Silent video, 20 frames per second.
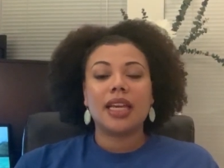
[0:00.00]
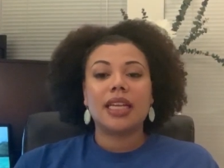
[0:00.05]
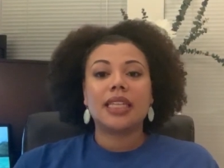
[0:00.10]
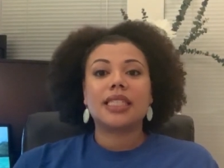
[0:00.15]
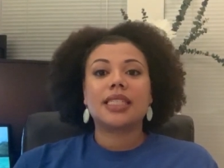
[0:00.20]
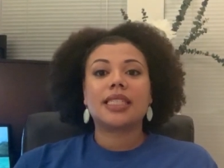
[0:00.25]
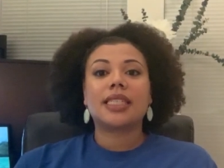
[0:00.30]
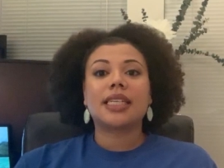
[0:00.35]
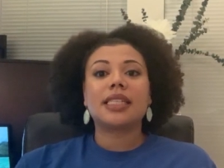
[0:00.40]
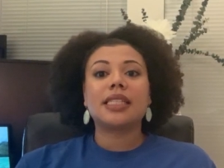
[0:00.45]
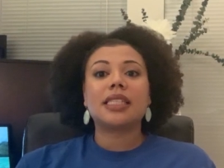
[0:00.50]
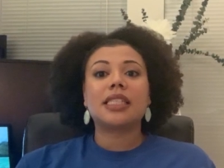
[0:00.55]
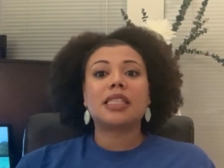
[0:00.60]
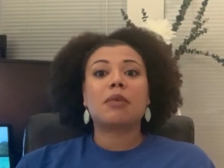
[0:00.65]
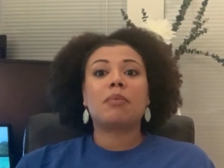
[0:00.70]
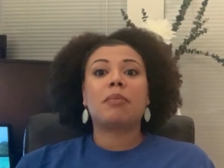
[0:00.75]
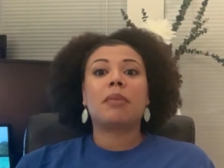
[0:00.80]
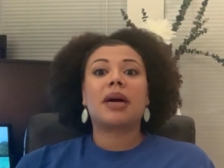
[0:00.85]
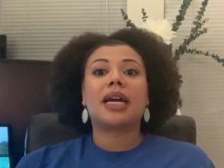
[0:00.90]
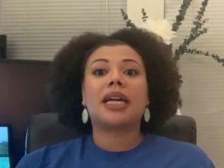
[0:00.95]
Since
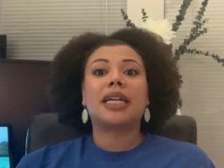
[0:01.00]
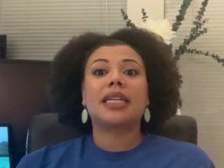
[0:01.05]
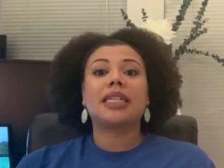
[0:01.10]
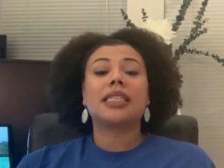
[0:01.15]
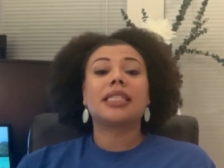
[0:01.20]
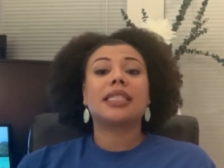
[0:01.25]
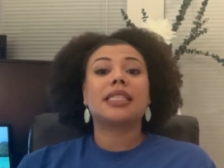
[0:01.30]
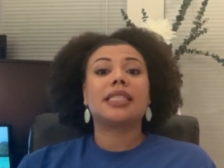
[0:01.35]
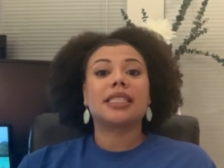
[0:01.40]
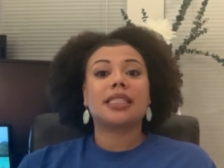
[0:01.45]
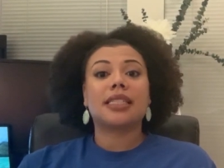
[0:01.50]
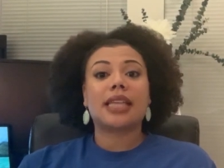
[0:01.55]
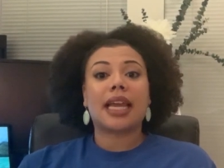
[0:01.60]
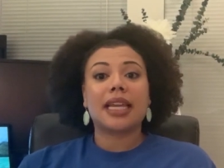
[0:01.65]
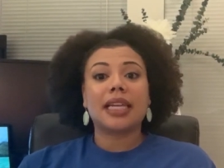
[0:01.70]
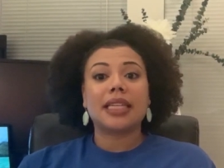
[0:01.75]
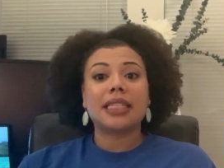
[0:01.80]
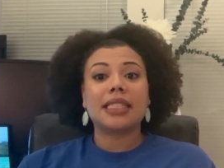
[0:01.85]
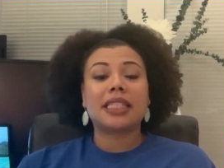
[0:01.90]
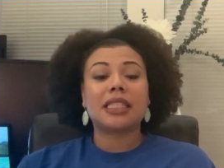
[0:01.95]
my
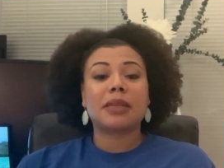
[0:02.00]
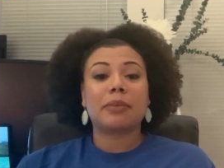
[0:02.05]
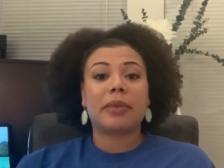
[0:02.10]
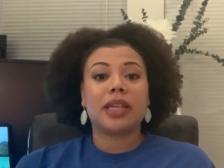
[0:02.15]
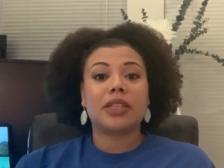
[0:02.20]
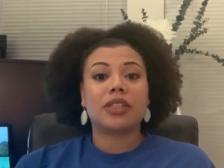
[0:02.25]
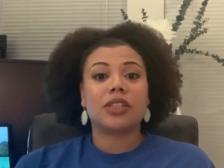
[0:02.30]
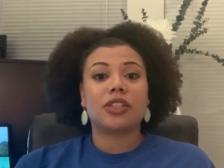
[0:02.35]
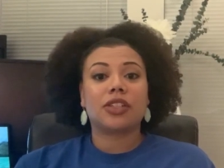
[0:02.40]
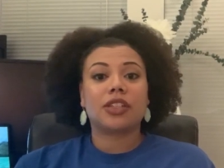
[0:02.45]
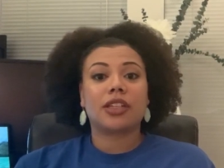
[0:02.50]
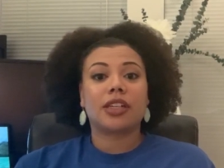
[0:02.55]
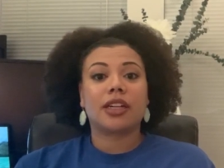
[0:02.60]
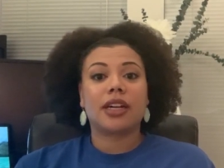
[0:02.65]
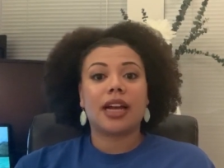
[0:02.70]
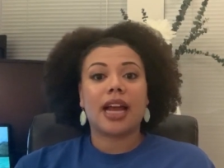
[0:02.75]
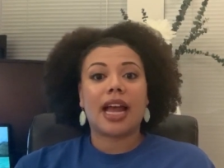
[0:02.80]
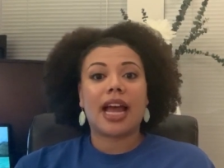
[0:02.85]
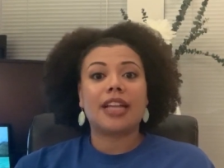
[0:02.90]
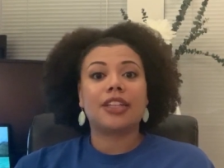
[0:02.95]
second
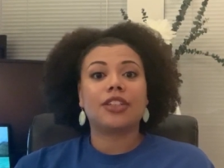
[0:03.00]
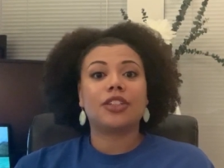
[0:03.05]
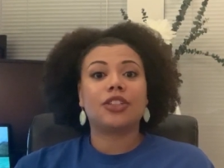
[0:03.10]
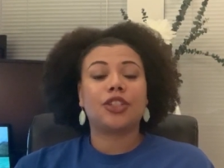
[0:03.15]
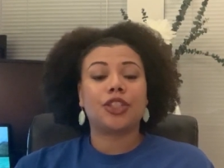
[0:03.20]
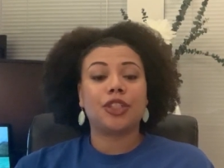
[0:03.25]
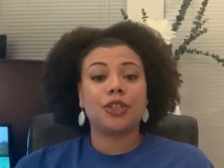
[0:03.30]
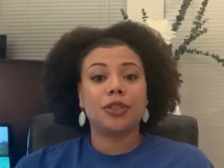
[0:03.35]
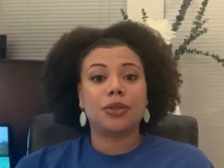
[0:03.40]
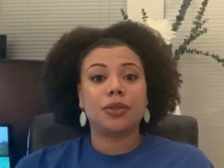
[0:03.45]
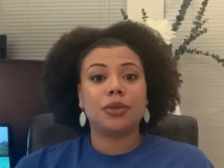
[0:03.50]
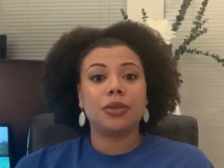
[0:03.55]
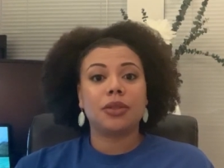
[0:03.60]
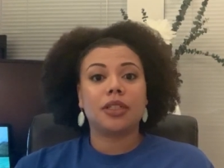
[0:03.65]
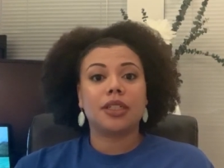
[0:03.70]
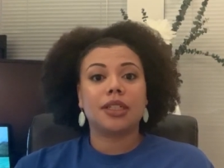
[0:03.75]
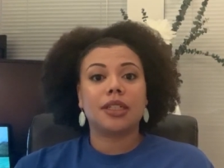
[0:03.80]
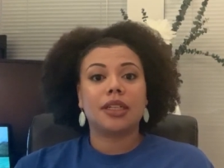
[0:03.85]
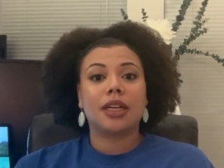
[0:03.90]
semester at Duke,